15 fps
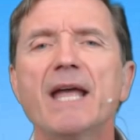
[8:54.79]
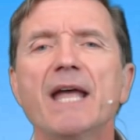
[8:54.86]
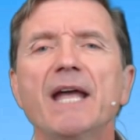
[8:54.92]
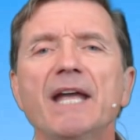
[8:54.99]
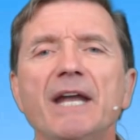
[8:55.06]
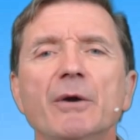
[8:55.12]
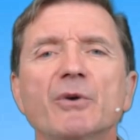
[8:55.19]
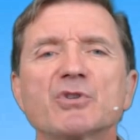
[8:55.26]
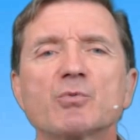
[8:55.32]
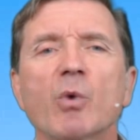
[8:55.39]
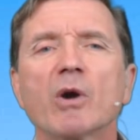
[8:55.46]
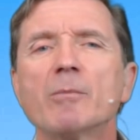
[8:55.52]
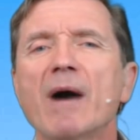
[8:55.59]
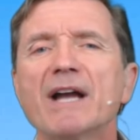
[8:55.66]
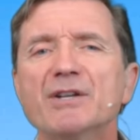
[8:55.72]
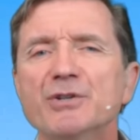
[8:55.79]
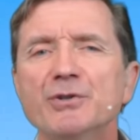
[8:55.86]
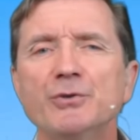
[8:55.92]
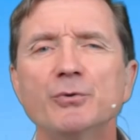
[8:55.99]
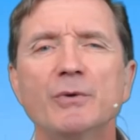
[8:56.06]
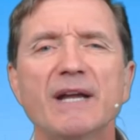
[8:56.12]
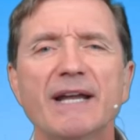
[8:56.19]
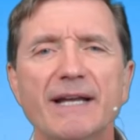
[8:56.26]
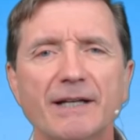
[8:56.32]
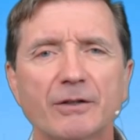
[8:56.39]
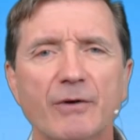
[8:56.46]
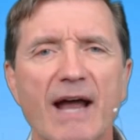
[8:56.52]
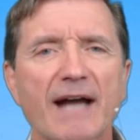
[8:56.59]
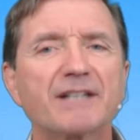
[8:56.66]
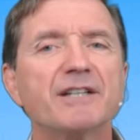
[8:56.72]
Here is where my new
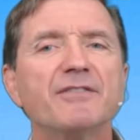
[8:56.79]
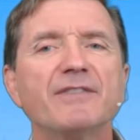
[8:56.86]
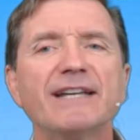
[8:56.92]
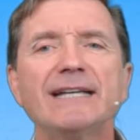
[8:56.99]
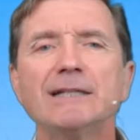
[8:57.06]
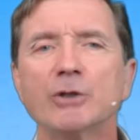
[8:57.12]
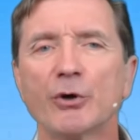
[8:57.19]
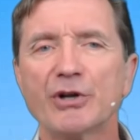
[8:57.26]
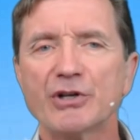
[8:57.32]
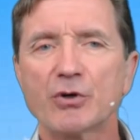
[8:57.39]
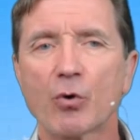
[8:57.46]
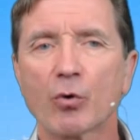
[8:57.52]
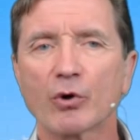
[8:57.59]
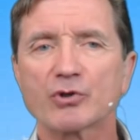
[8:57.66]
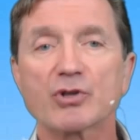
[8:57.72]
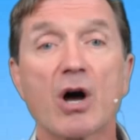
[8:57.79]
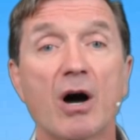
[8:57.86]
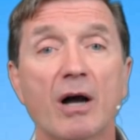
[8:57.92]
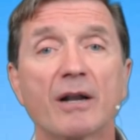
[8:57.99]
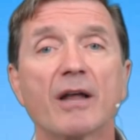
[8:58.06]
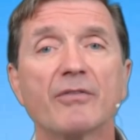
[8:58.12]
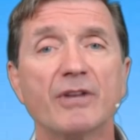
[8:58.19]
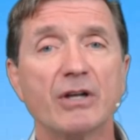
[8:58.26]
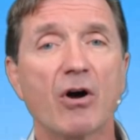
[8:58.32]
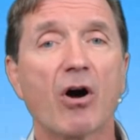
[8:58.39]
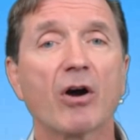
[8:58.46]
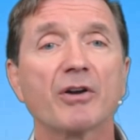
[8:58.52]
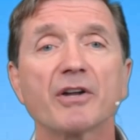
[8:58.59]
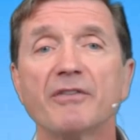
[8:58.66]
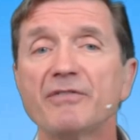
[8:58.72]
interactive e-learning course on the
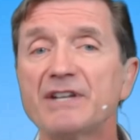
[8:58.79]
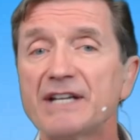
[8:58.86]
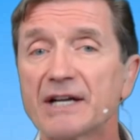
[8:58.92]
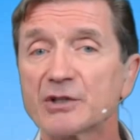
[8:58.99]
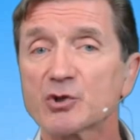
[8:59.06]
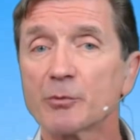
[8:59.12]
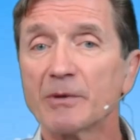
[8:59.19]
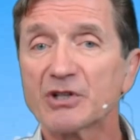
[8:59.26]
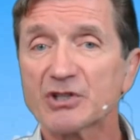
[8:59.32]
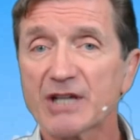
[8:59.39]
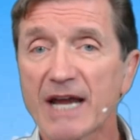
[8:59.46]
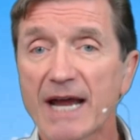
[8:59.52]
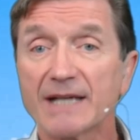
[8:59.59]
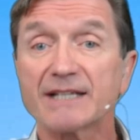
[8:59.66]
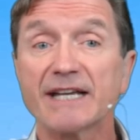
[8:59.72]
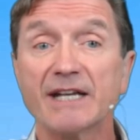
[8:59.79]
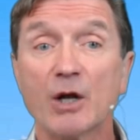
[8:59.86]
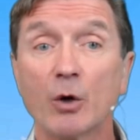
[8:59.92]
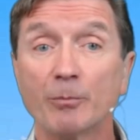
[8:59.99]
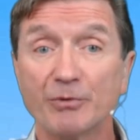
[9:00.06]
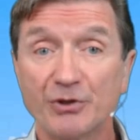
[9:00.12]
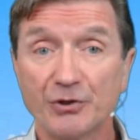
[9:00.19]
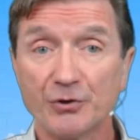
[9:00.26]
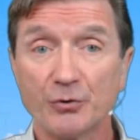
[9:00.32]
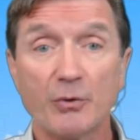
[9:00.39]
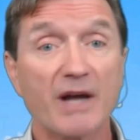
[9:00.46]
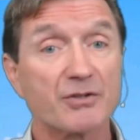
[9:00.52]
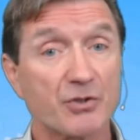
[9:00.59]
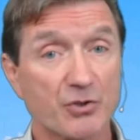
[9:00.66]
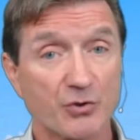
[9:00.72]
Art of the Instrument Scan can help you
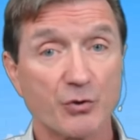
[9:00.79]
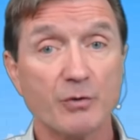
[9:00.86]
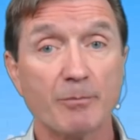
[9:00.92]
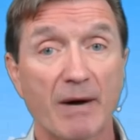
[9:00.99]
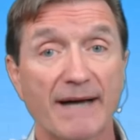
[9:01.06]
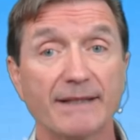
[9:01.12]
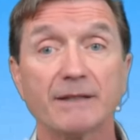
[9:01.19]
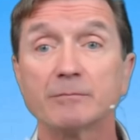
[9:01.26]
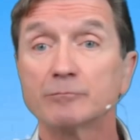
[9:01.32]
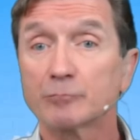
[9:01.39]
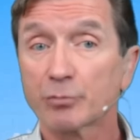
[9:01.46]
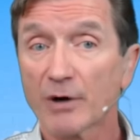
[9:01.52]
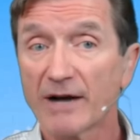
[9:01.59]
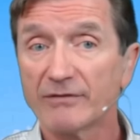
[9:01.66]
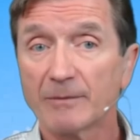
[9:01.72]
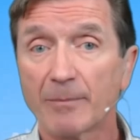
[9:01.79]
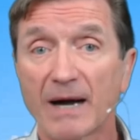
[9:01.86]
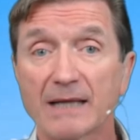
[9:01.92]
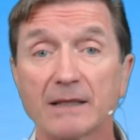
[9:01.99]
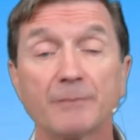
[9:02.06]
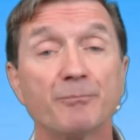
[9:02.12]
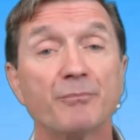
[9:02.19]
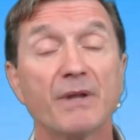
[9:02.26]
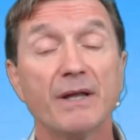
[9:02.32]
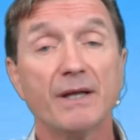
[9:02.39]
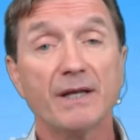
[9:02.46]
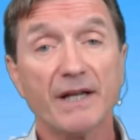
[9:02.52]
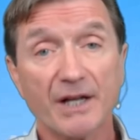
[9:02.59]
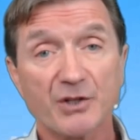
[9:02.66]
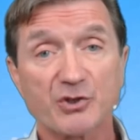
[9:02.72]
as a student pilot, private pilot,
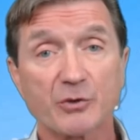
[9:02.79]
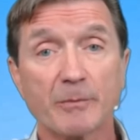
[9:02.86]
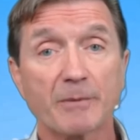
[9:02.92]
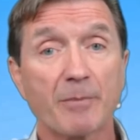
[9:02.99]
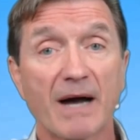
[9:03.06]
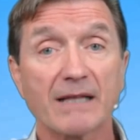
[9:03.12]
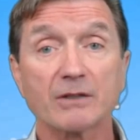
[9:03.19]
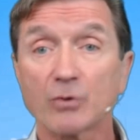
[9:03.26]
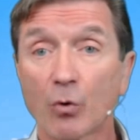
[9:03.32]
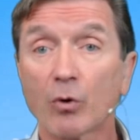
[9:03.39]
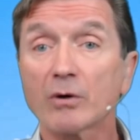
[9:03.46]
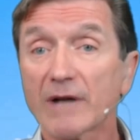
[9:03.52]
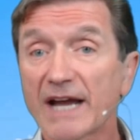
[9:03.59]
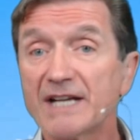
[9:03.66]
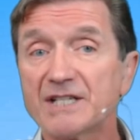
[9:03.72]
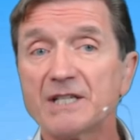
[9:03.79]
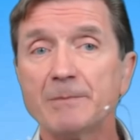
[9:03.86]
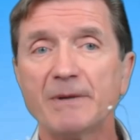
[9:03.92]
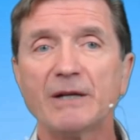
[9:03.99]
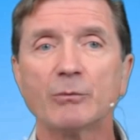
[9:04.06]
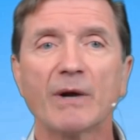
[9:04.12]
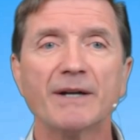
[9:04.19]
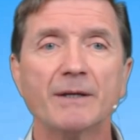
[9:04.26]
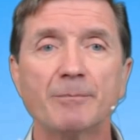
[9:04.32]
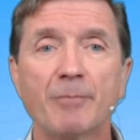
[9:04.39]
instrument pilot, or ATP-rated